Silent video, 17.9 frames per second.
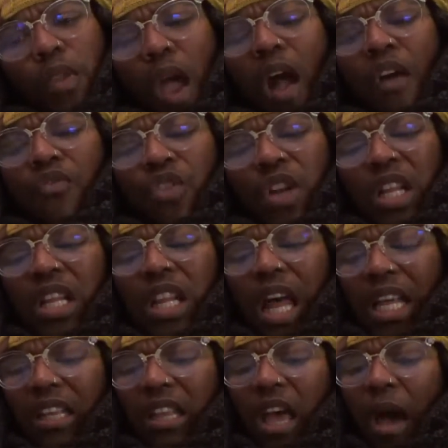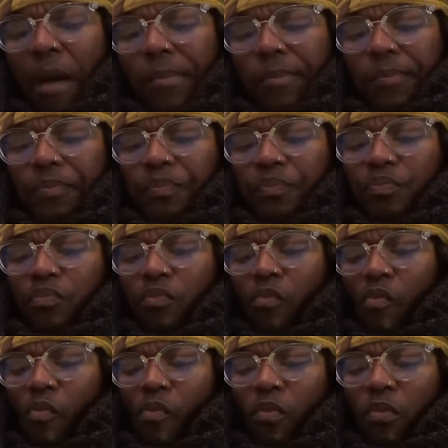I really like that.
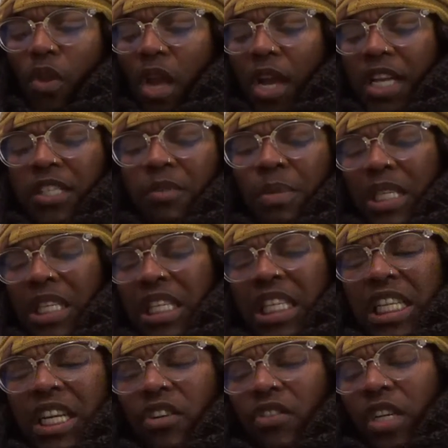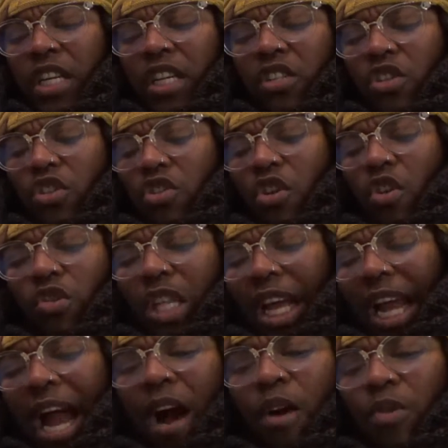It's mysterious, you know,
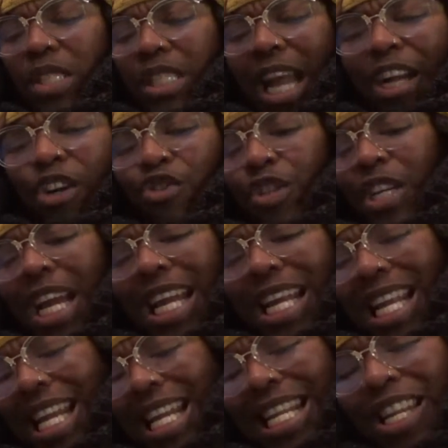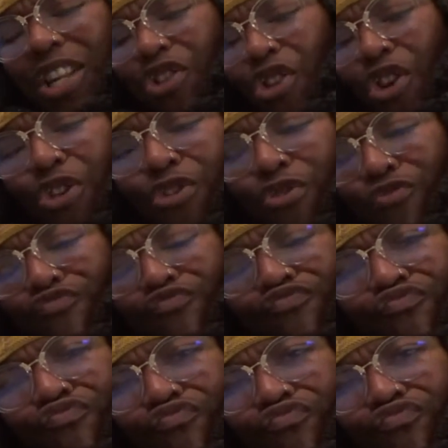like, how was that created in the dirt?
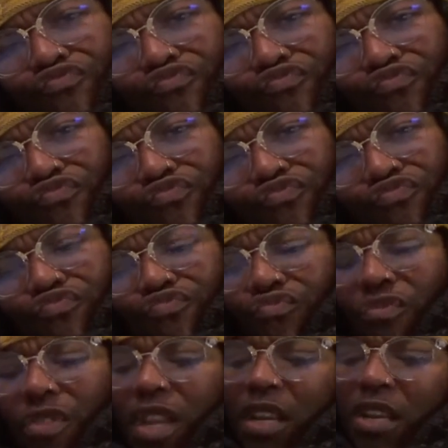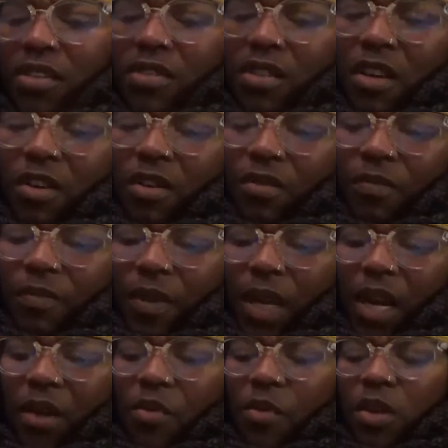You know,
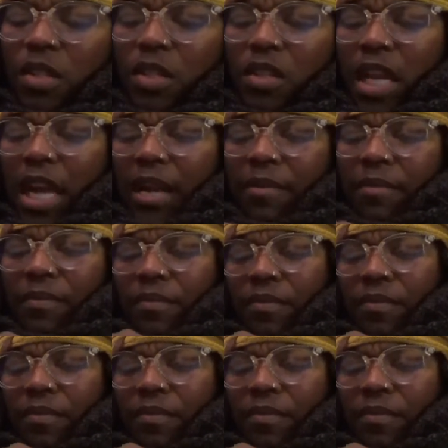I wonder that.